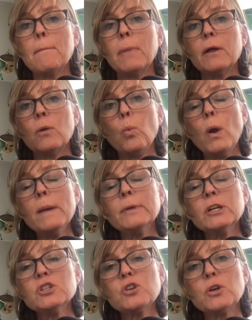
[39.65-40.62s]
But what I'm
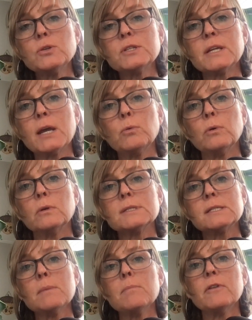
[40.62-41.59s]
going to show you today will
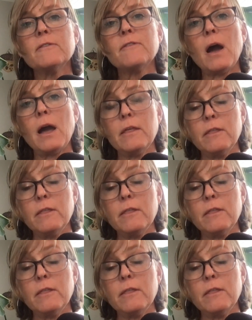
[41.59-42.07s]
simplify